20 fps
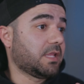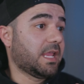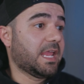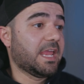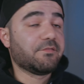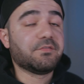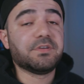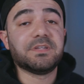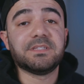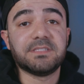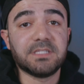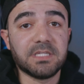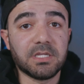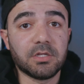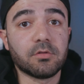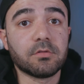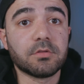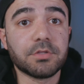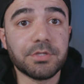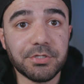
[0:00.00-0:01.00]
every
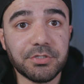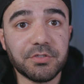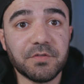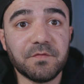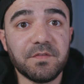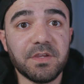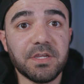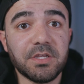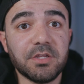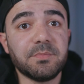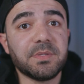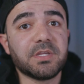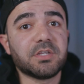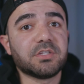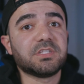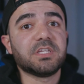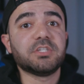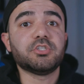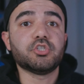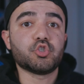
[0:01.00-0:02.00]
single YouTube video
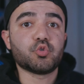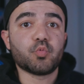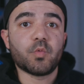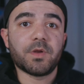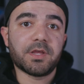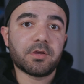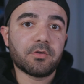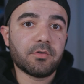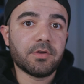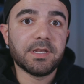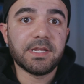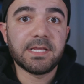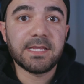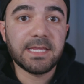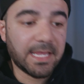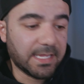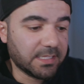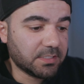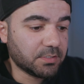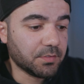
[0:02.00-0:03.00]
because they just want to go ahead
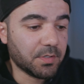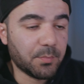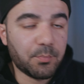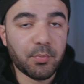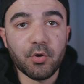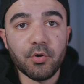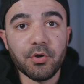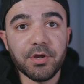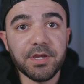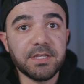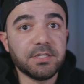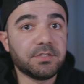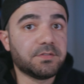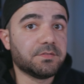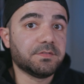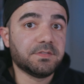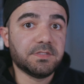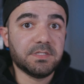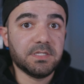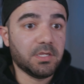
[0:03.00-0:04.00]
and get to the point
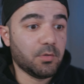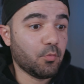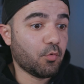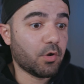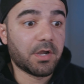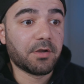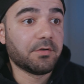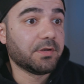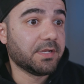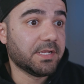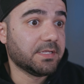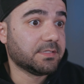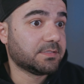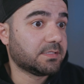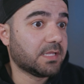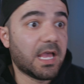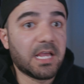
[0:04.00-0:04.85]
to see what is